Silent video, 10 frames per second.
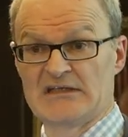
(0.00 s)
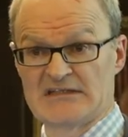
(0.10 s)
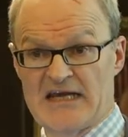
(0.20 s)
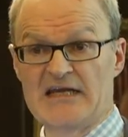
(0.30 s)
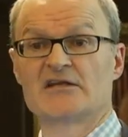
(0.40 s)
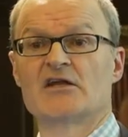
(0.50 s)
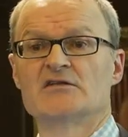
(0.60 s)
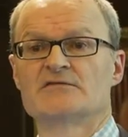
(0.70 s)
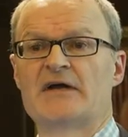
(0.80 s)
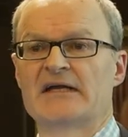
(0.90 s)
take
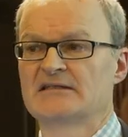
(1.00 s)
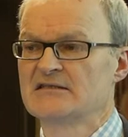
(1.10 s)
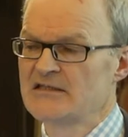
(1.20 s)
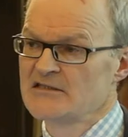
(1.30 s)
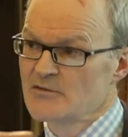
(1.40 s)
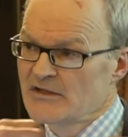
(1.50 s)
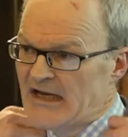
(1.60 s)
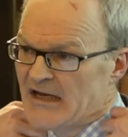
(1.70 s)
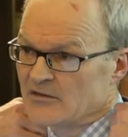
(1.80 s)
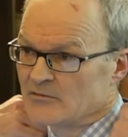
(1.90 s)
those factors into
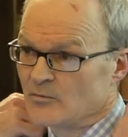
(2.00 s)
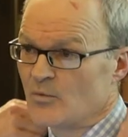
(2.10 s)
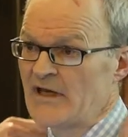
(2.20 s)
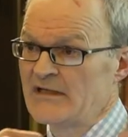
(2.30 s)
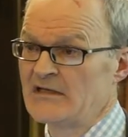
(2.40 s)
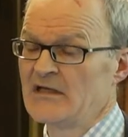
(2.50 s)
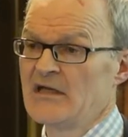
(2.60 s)
account when